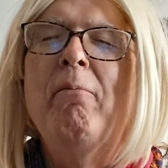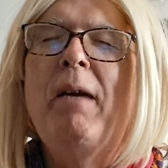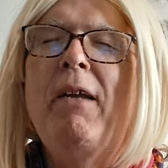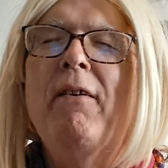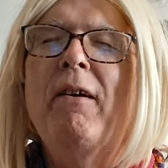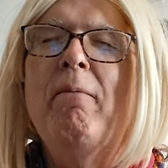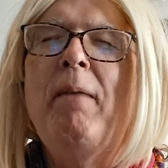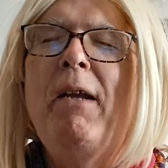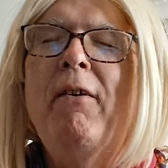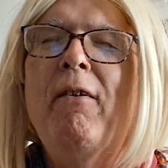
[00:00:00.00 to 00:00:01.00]

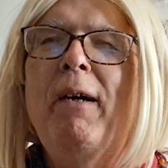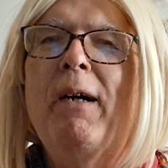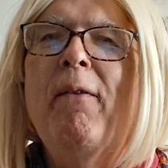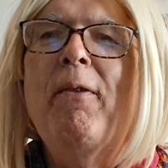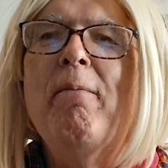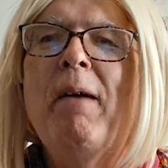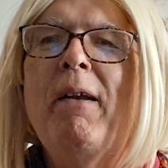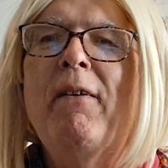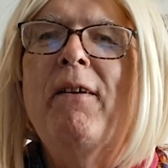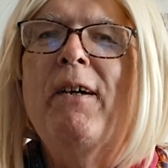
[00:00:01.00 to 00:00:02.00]
basically Arthur
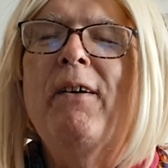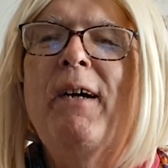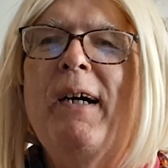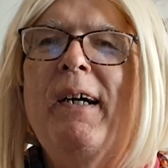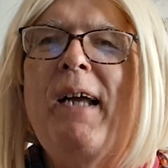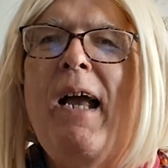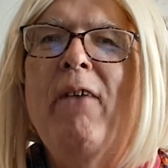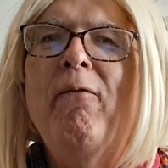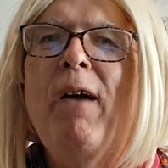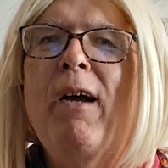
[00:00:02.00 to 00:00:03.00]
met Sarda
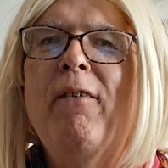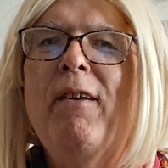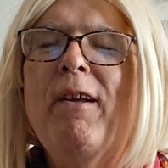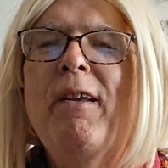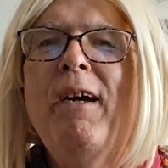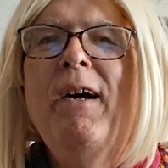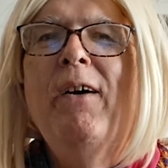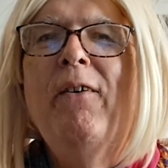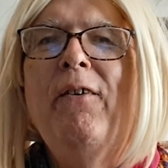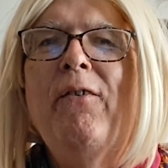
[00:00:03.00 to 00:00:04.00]
Gatfast, and
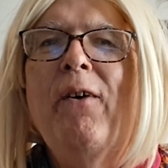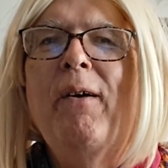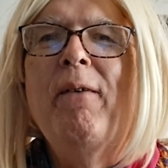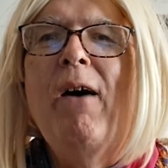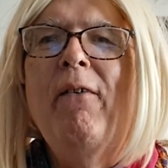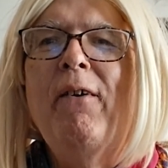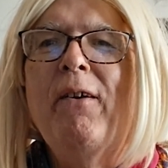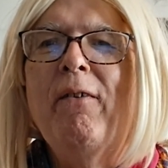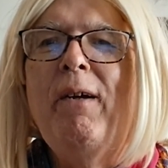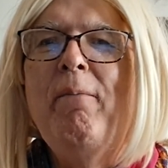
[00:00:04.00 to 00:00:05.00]
who's showing how he's going
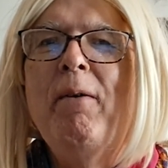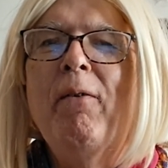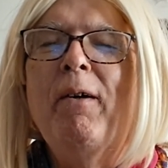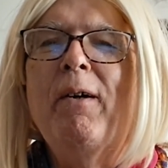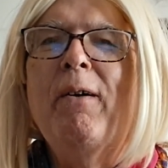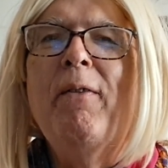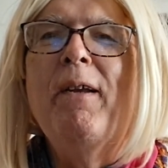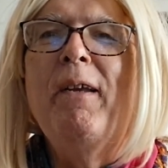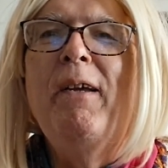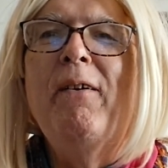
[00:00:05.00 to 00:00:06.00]
to rebuild the Earth,
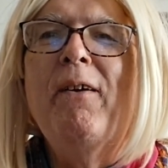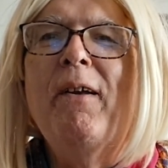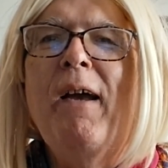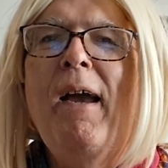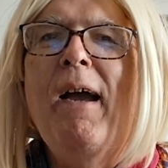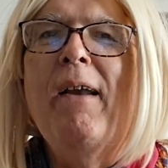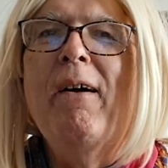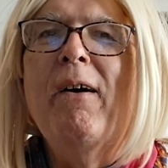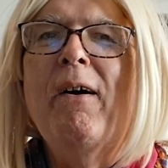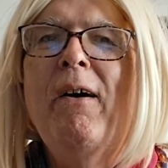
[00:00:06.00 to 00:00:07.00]
and he's going to
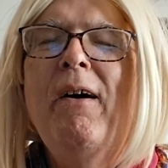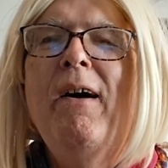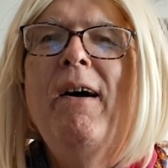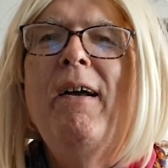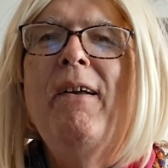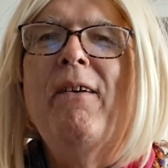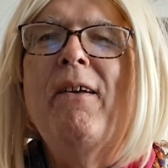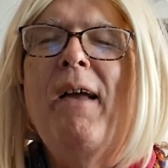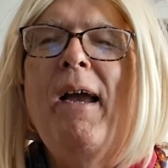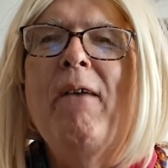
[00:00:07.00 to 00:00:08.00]

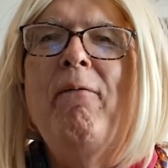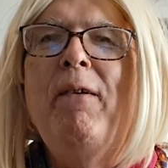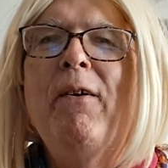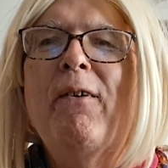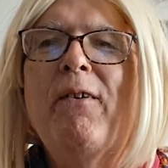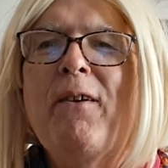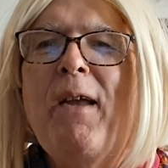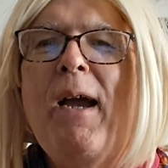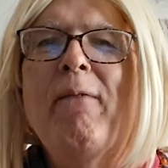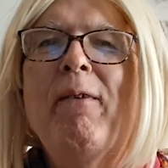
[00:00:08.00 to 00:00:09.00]
add fjords
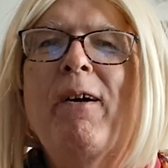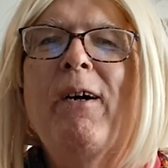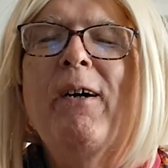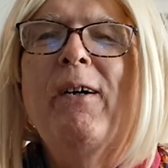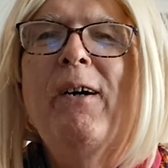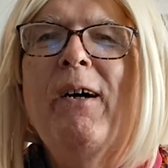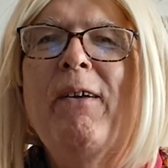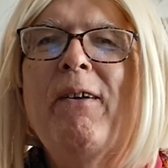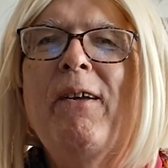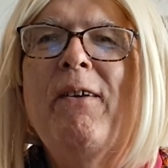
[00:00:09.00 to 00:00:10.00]
in Africa
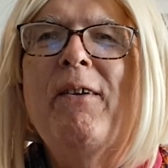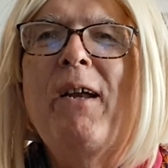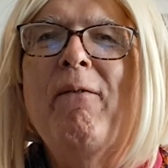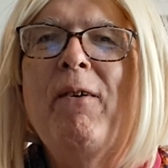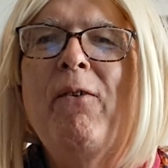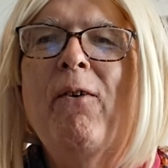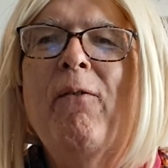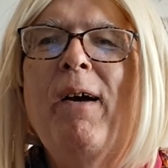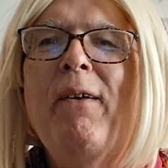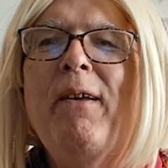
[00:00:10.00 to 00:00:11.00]
as instead of in
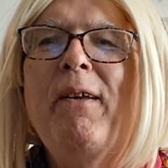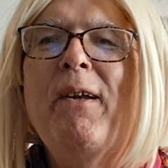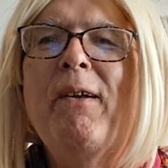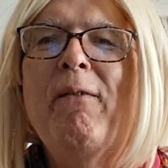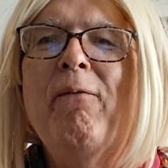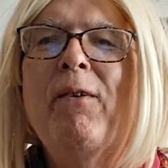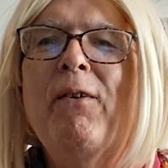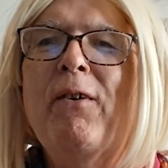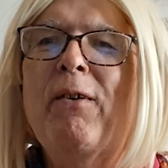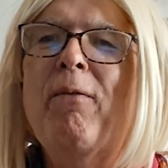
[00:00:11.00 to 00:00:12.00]
Norway as he did in the
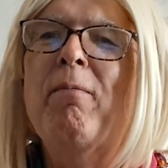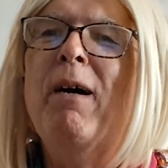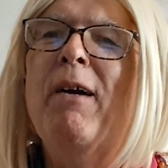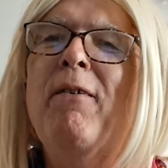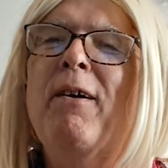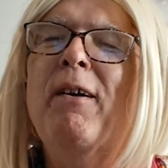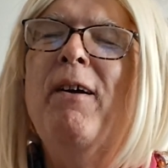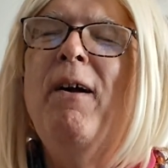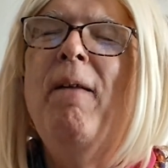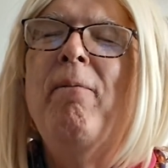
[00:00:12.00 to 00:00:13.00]
first Earth project.
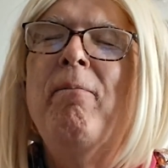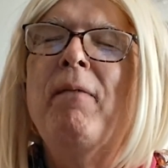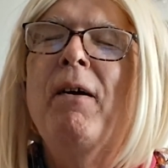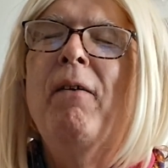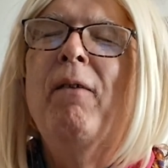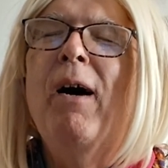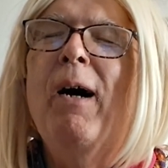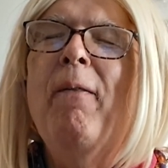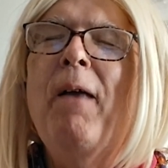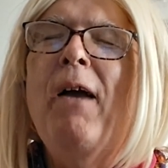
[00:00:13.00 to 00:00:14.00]
Well,
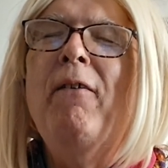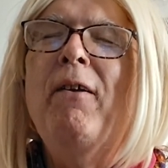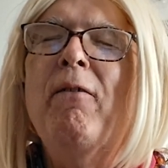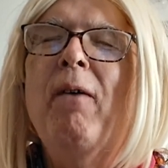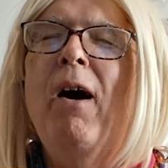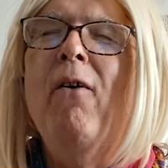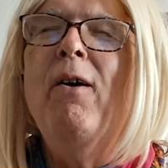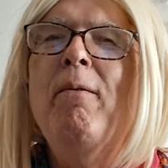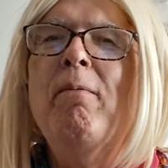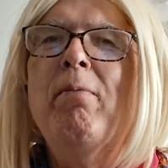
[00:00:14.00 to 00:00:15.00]
Arthur asked, he said, well, how
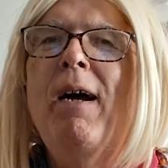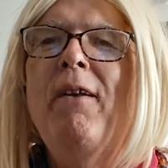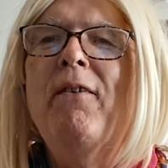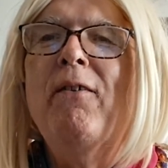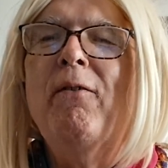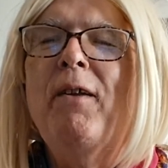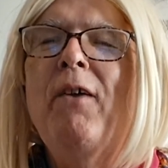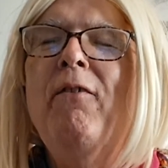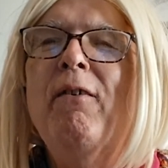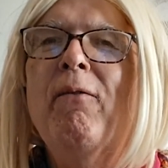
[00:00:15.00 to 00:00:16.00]
the planet's so
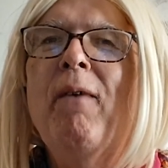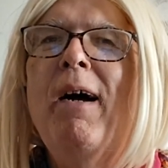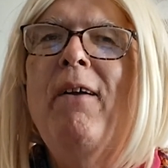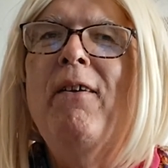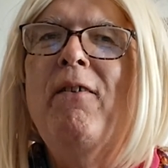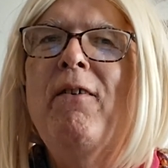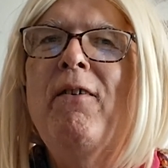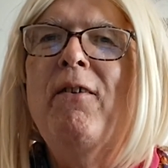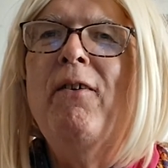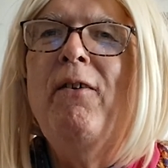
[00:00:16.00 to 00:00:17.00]
desolate? Why is it
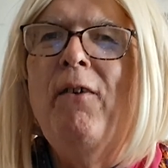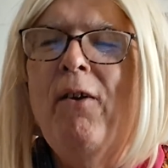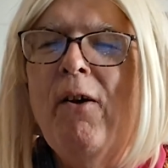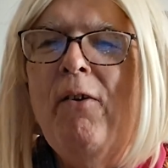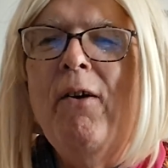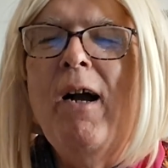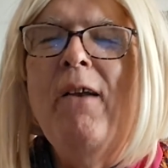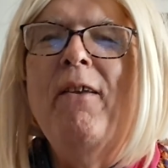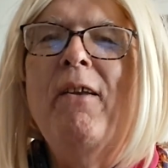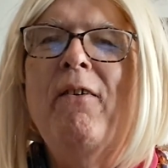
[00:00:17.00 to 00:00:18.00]
just you
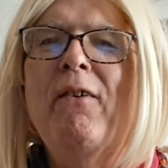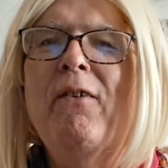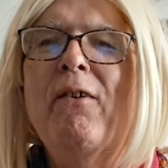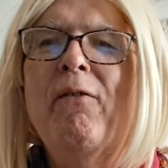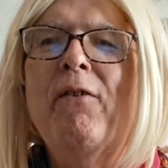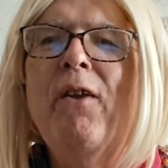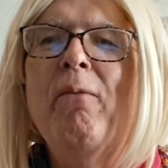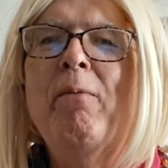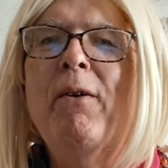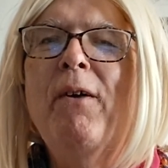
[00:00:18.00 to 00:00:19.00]
guys that just sort of
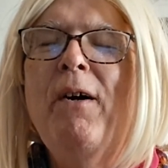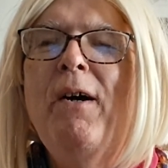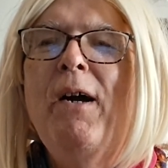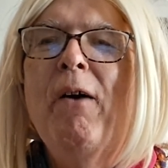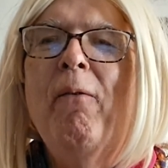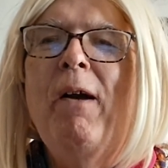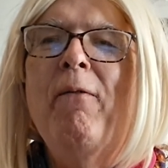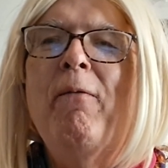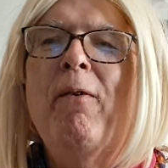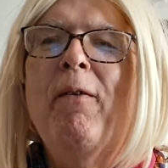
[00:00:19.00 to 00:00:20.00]
slumbered and
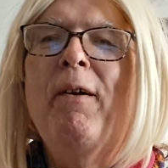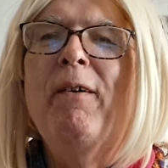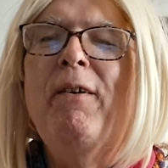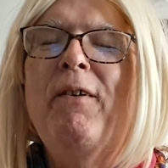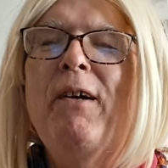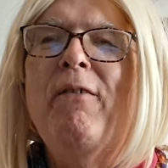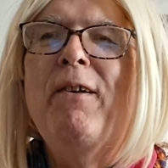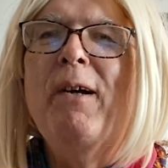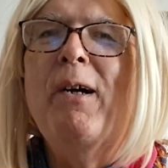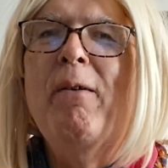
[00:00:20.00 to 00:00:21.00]
waited for the recession
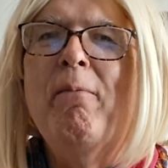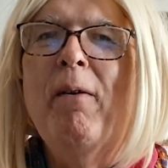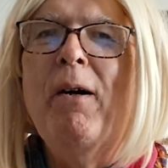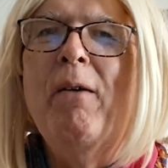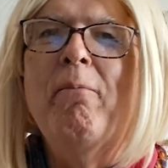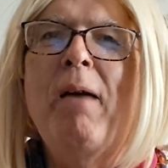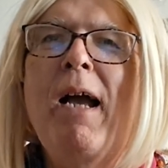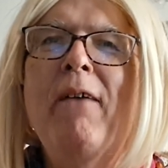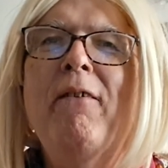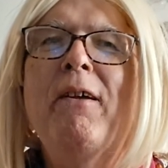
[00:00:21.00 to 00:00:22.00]
to come
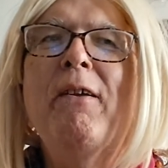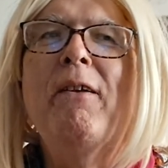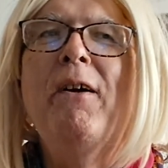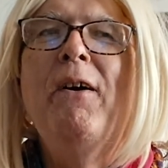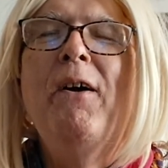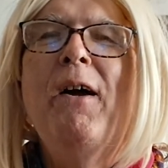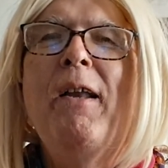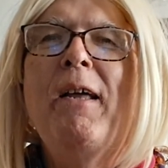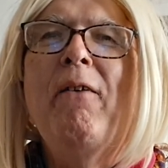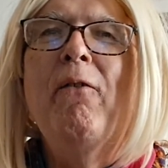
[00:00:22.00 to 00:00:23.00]
past and
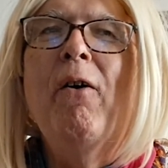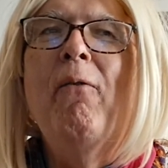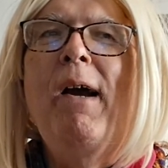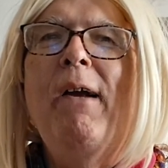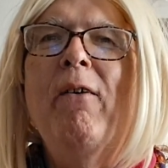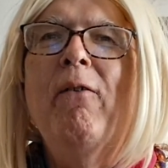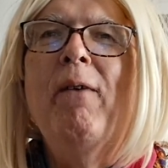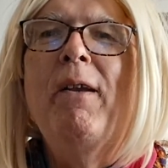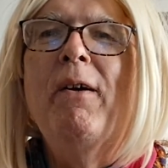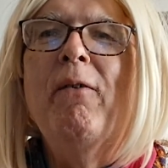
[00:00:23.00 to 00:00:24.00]
then awake
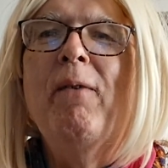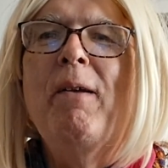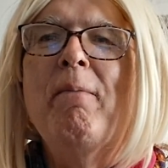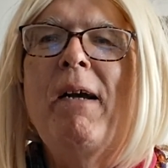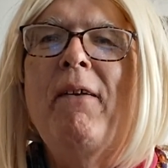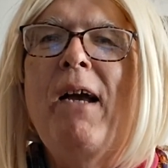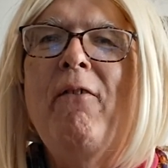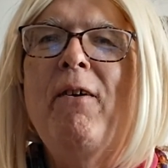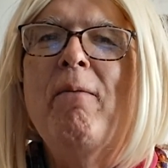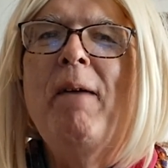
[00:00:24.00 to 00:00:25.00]
when the mice
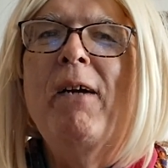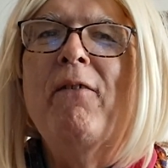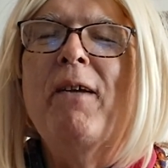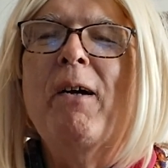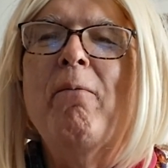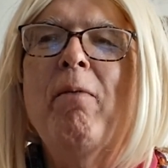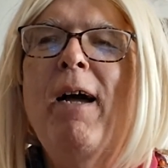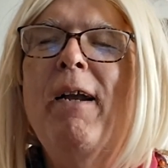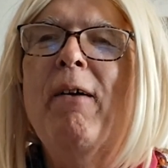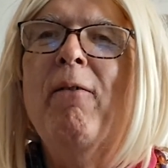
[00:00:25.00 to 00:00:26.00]
asked you to make a second
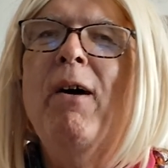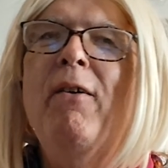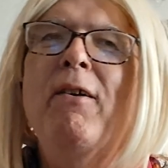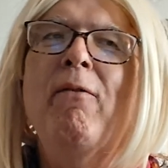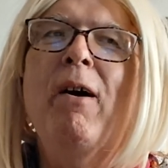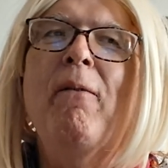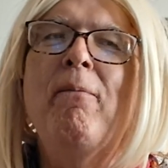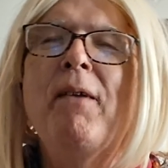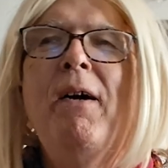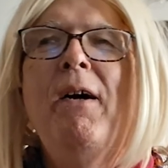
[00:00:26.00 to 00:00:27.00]
planet? Well, he said, well,
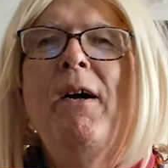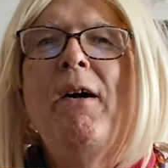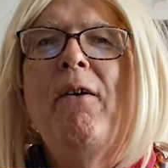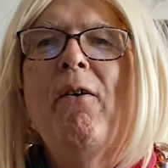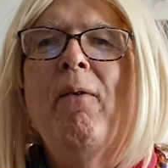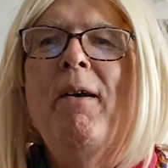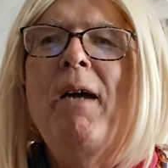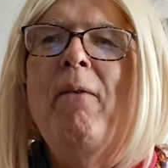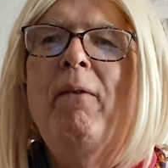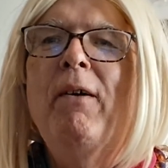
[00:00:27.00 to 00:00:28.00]
one
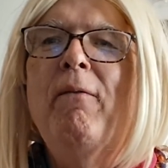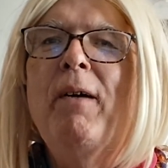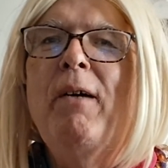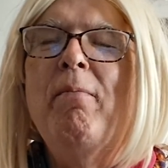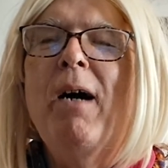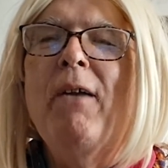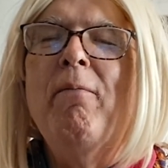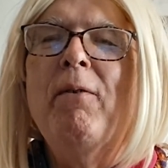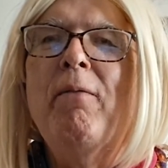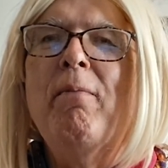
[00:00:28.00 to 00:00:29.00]
time we were a very
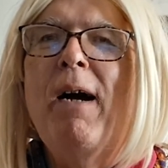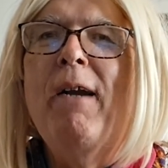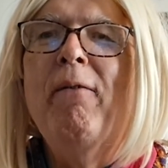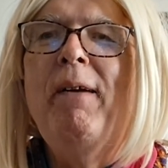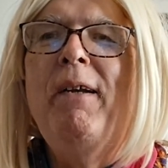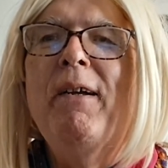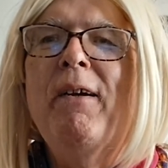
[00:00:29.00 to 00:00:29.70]
prosperous planet. We